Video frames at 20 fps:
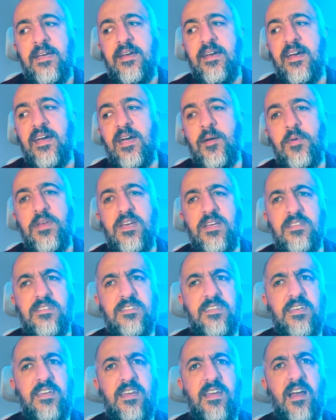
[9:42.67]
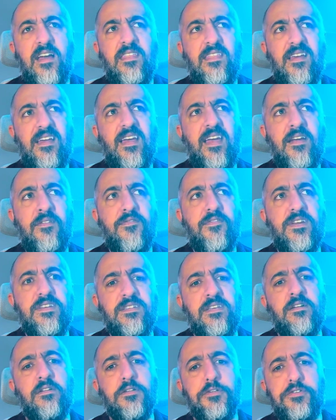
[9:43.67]
But you can see, I think, every
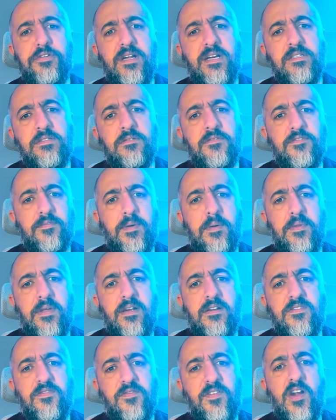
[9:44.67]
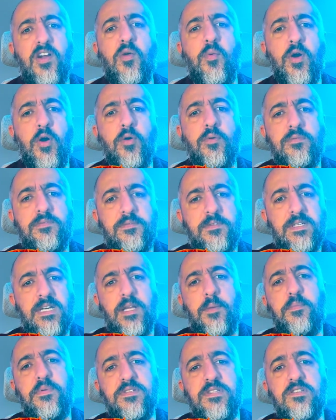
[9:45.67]
single attraction from up there. It's very well kind
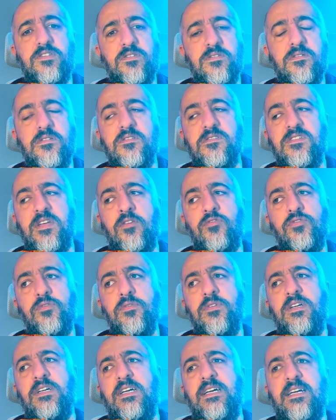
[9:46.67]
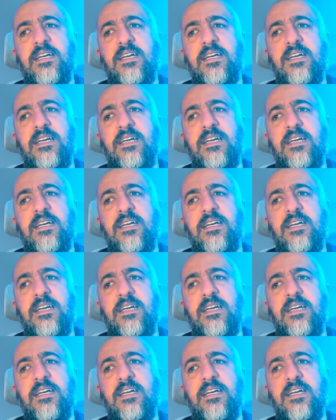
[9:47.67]
of positioned and central.